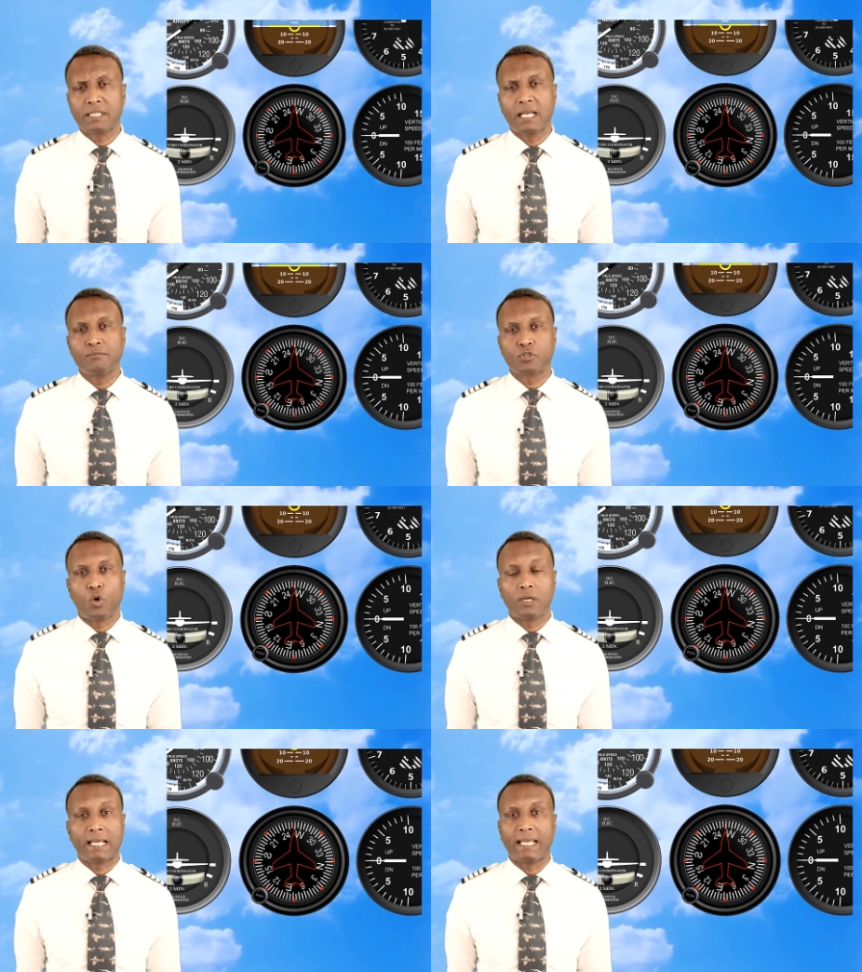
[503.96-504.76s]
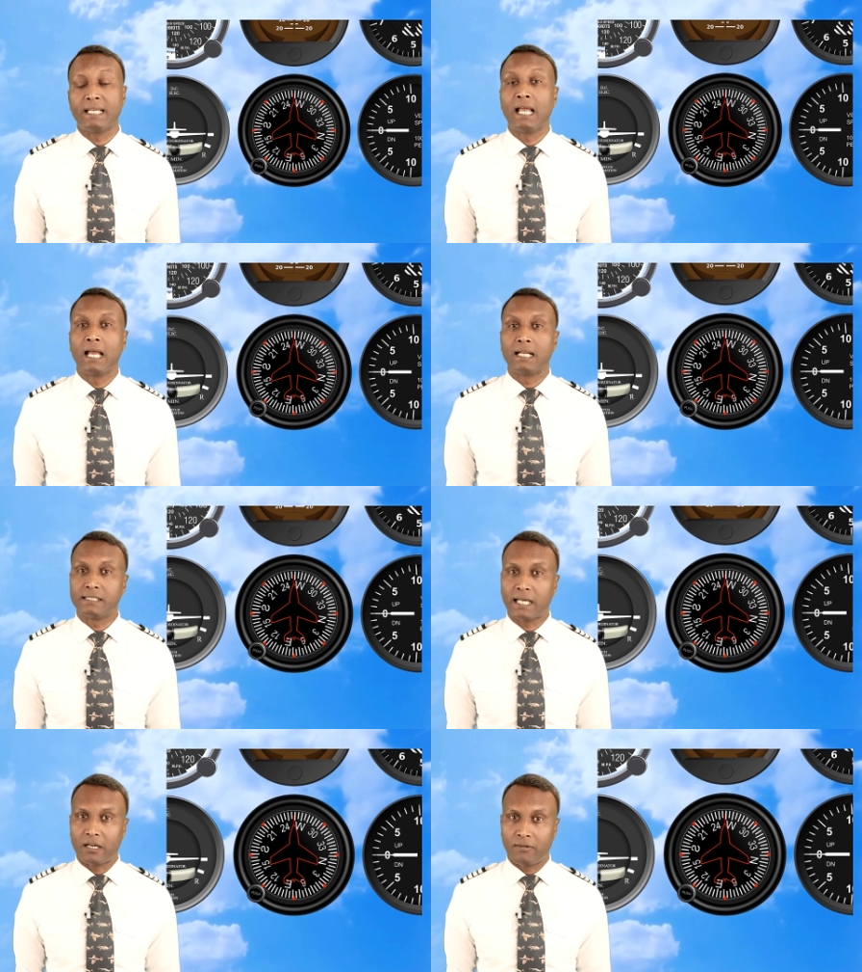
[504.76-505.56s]
sometimes called a
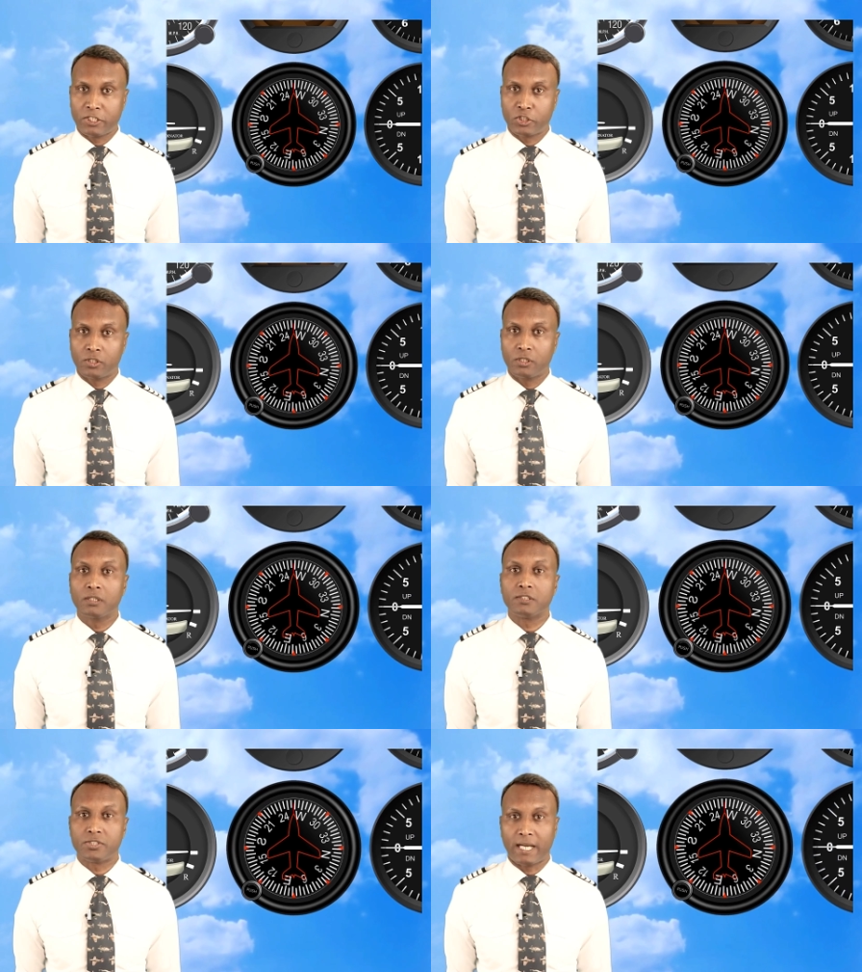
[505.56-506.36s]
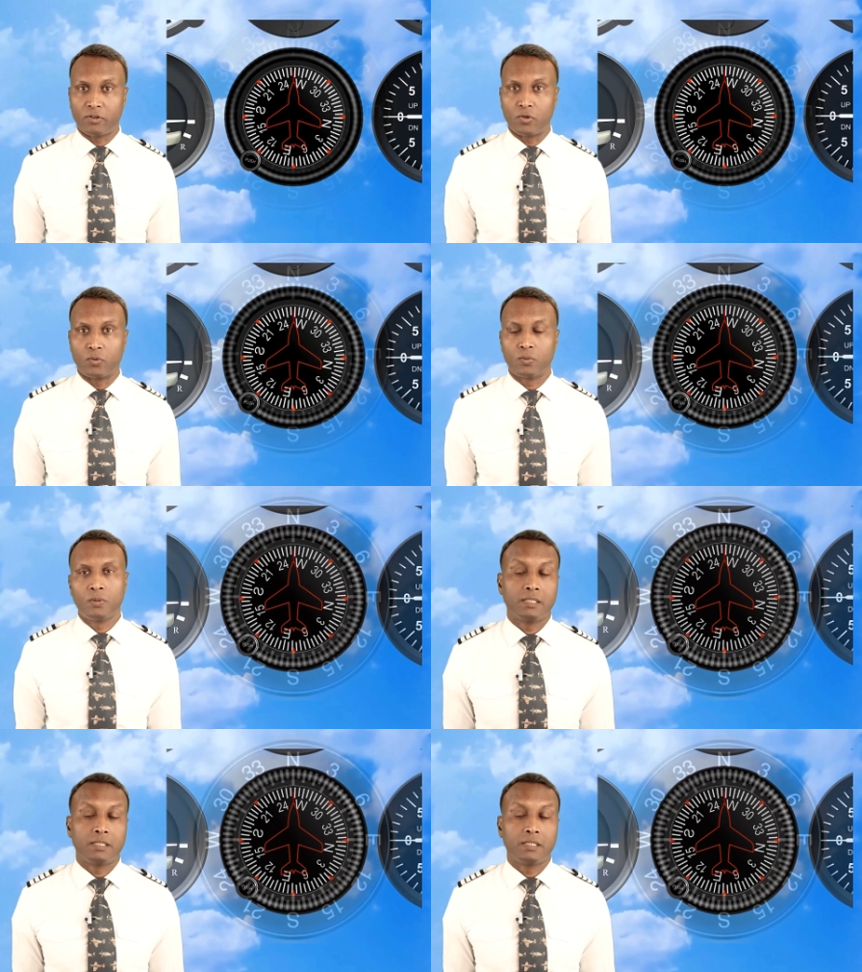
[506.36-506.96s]
directional gyro.